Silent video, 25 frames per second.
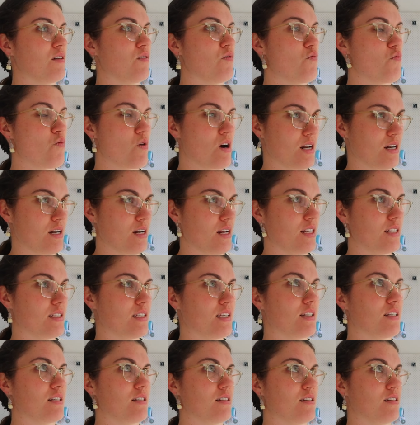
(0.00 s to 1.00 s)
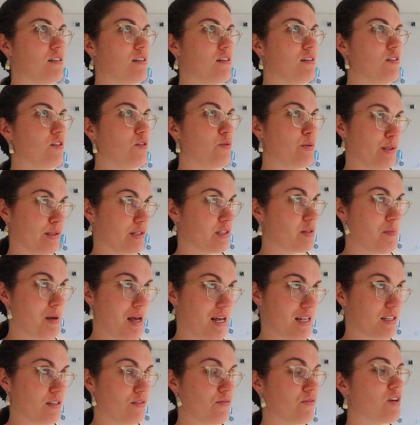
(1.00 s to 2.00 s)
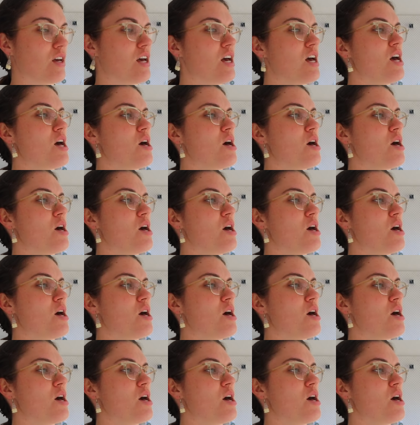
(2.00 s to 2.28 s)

one, is that quilts are massive,